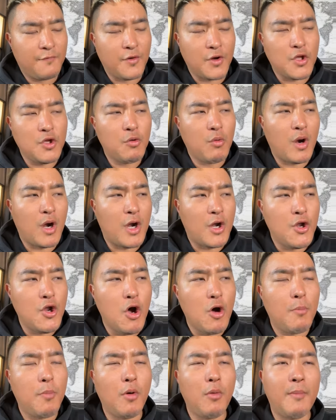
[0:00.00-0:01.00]
For you are a
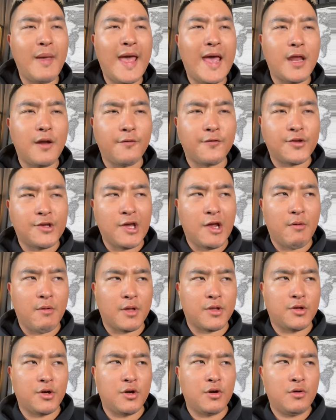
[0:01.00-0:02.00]
noble man of
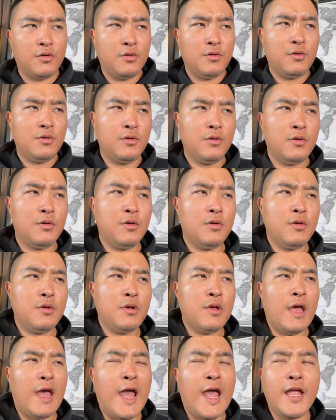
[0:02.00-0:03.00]
character,
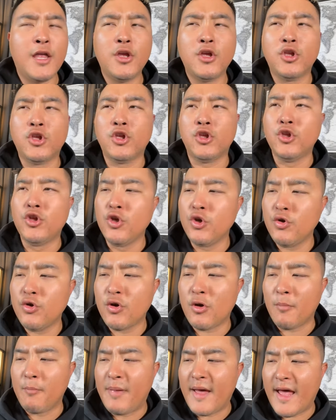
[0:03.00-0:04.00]
and you do
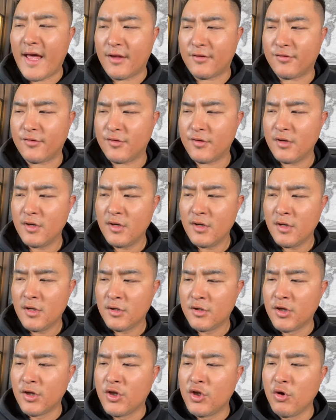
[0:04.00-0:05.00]
your best
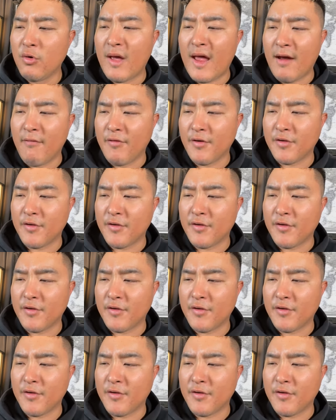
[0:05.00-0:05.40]
to do